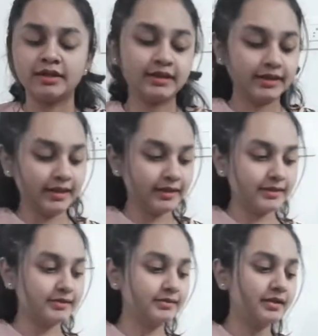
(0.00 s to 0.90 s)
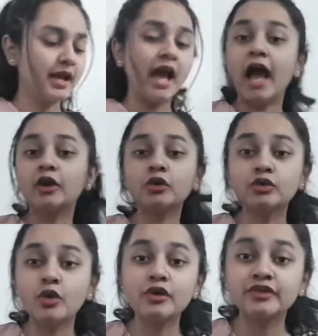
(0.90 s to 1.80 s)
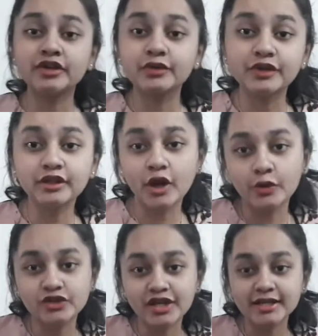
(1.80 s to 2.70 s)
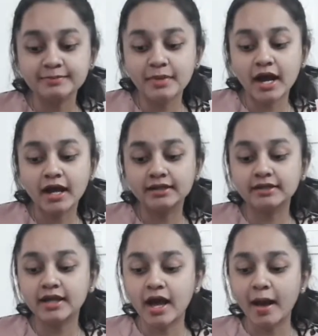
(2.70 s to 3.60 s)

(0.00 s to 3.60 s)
the thing is, I don't know if you're the real OGs, but